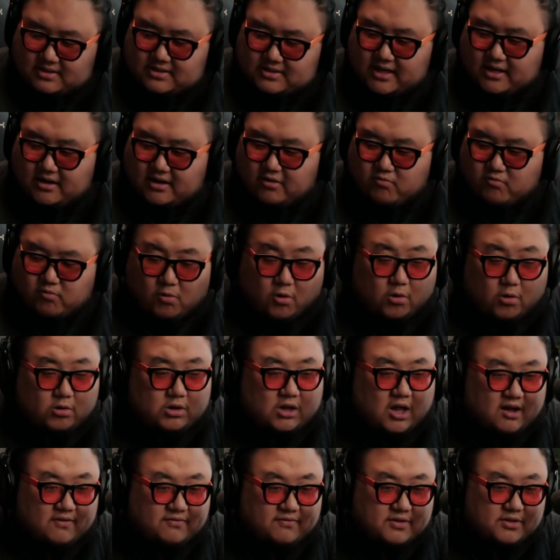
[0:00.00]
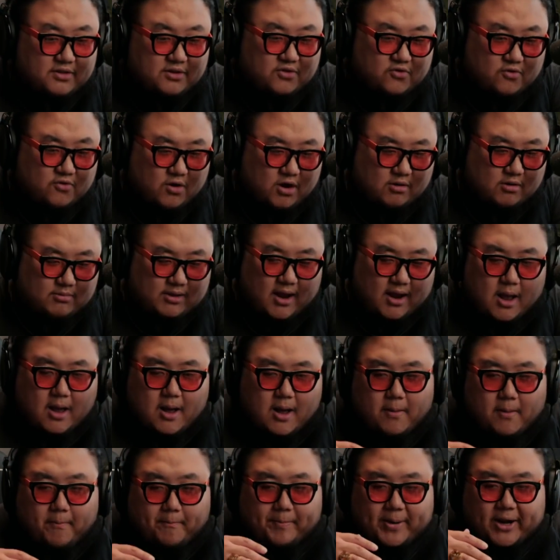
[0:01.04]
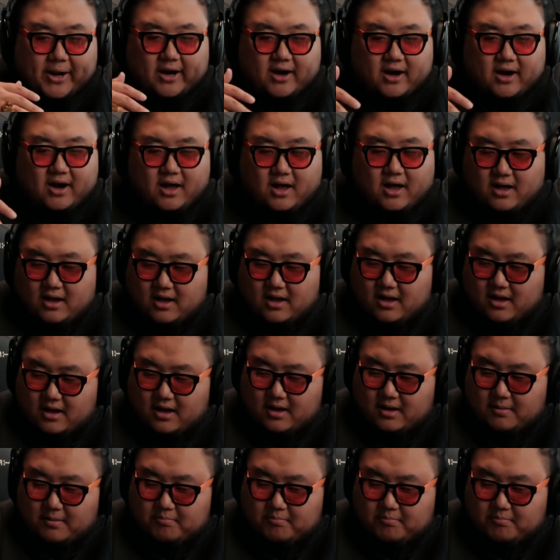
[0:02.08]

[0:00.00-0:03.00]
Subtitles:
It's like a roll off in the drum, like brah,